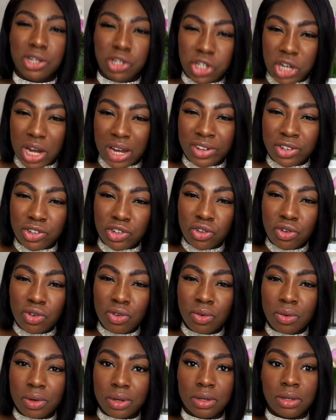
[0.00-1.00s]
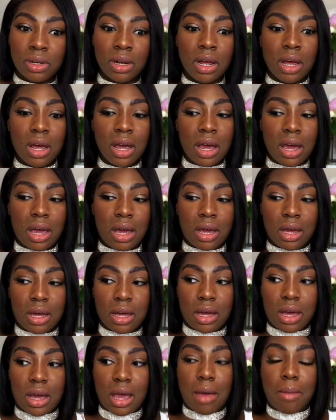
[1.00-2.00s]
gentle and
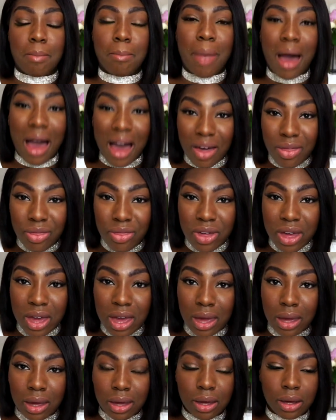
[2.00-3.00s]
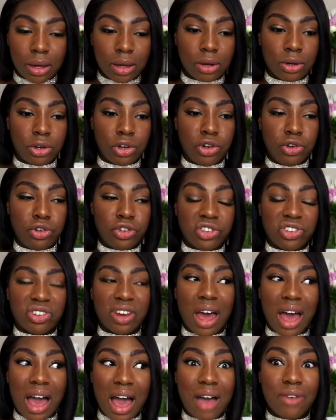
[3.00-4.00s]
empathic, and you just
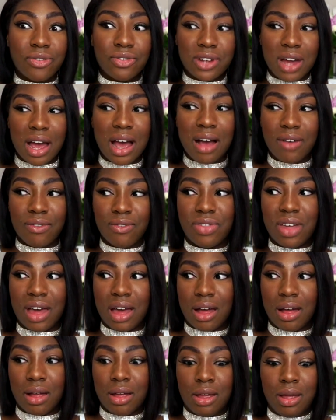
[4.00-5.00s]
have to have that